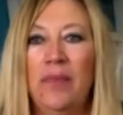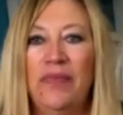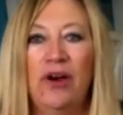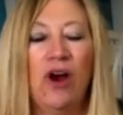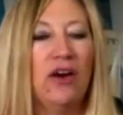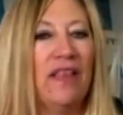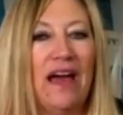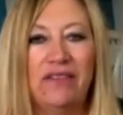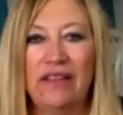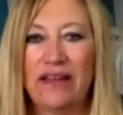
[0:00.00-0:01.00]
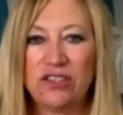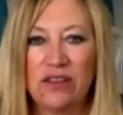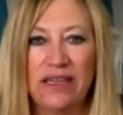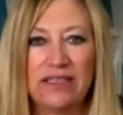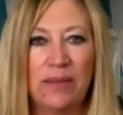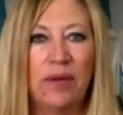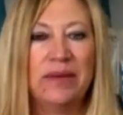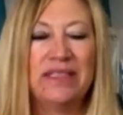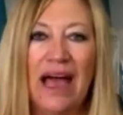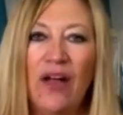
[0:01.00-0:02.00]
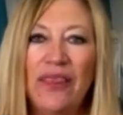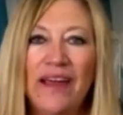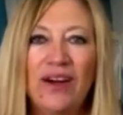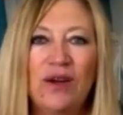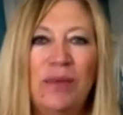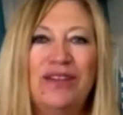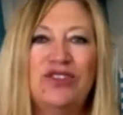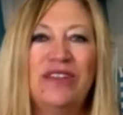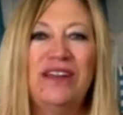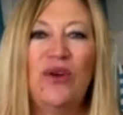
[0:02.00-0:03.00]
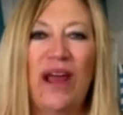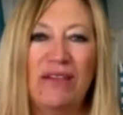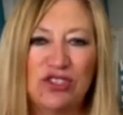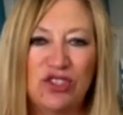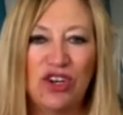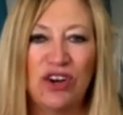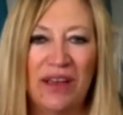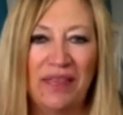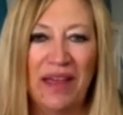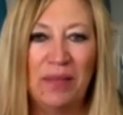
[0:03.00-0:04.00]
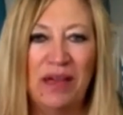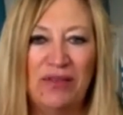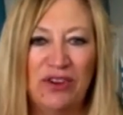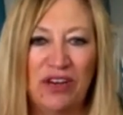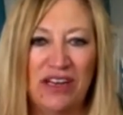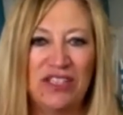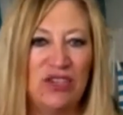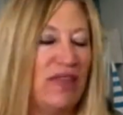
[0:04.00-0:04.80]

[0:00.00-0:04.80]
There are a lot of electrolyte supplements out there. Make sure they don't have sugar in them if you're going to do